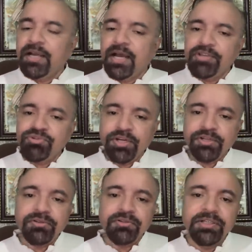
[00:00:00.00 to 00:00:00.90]
As you
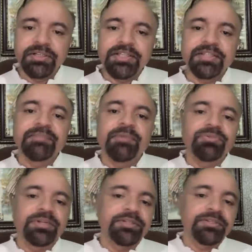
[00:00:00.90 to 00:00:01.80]
get into hills and then
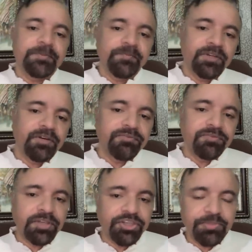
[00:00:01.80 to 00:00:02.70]
mountains
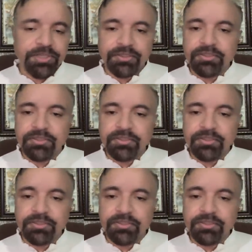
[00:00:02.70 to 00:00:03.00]
of Kashmir,